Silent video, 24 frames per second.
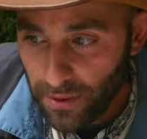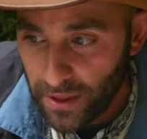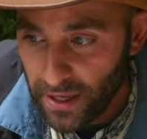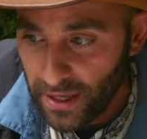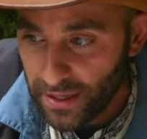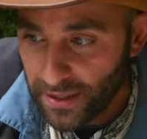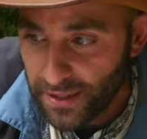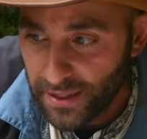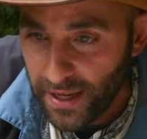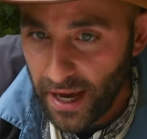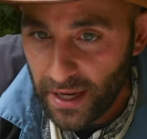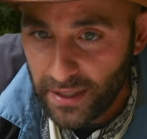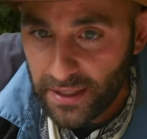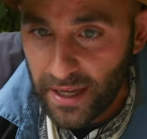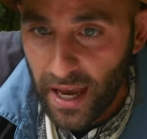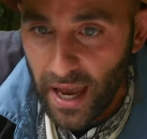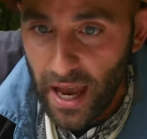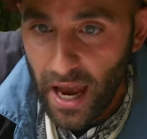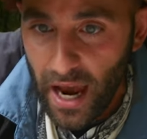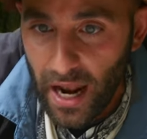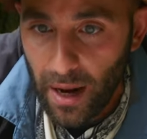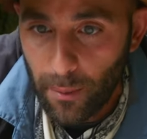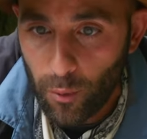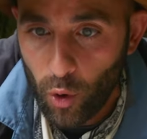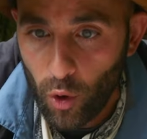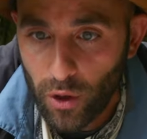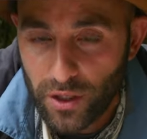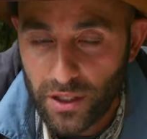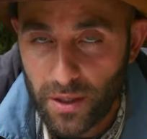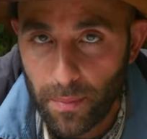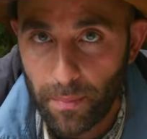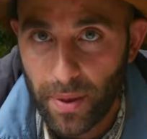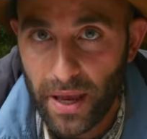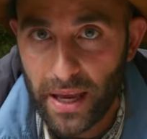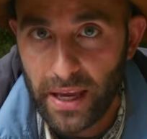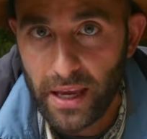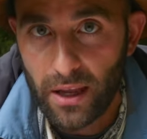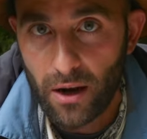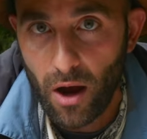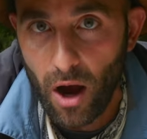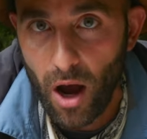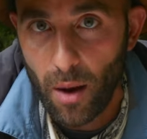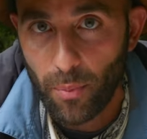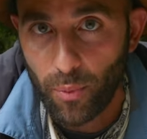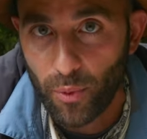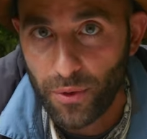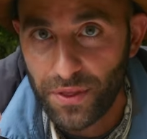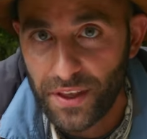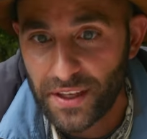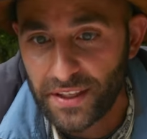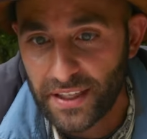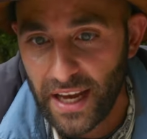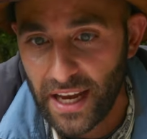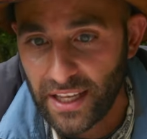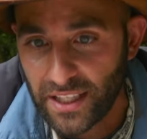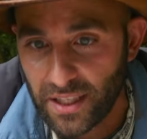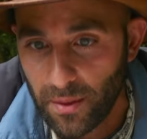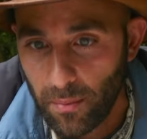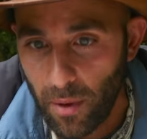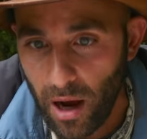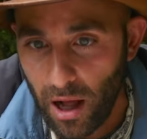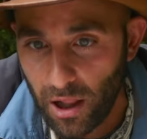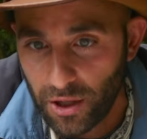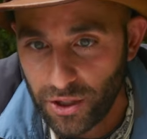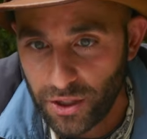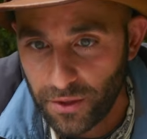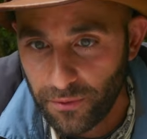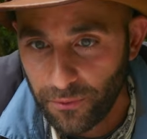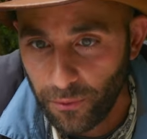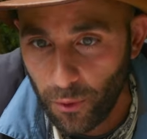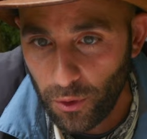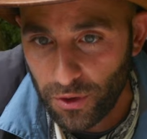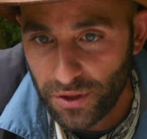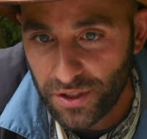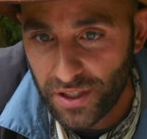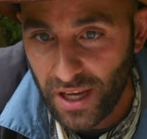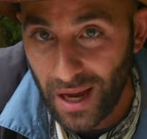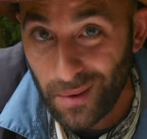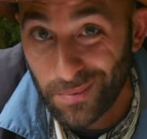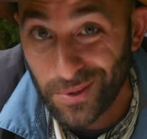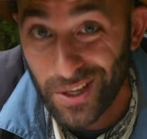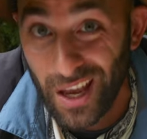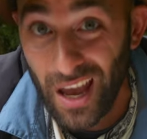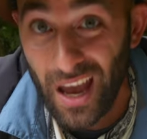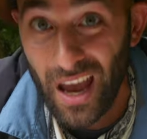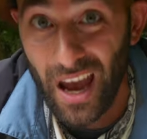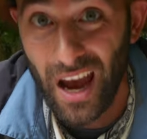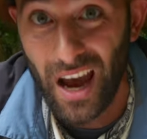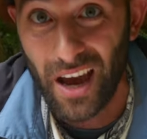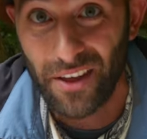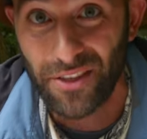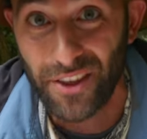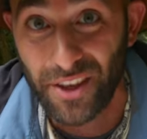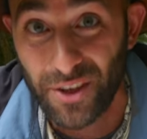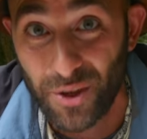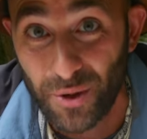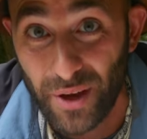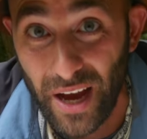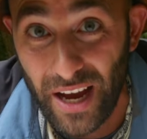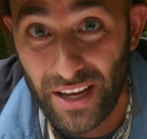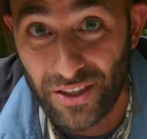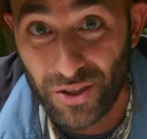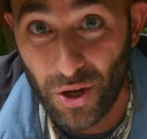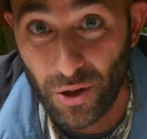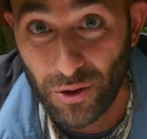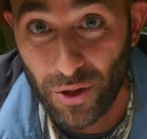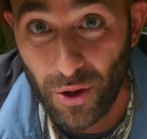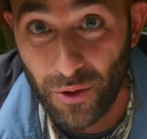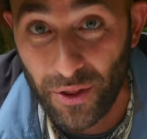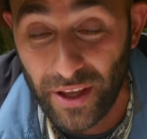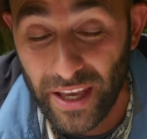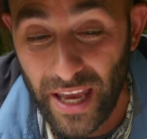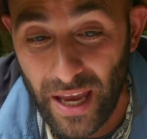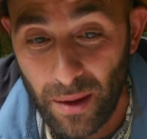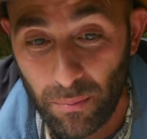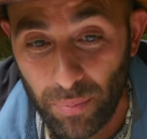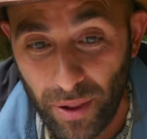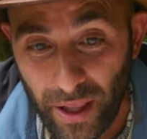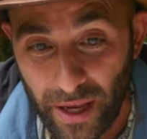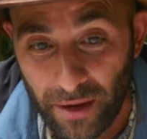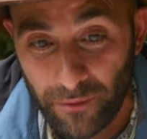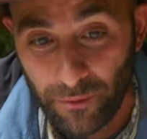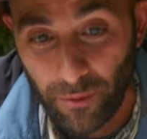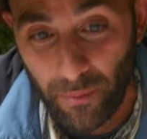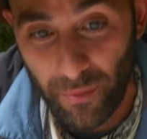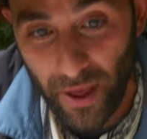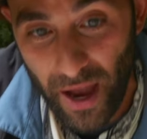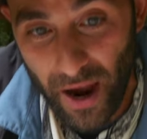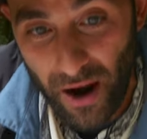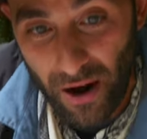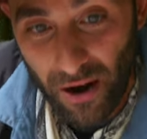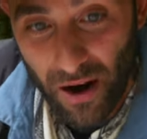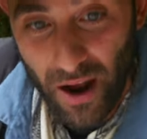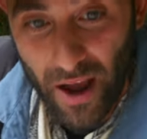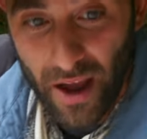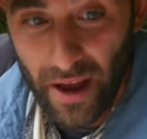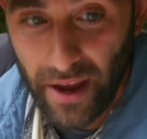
of the insect, and I'm going to pick it up with these entomology forceps. I think you guys all know the game plan from there.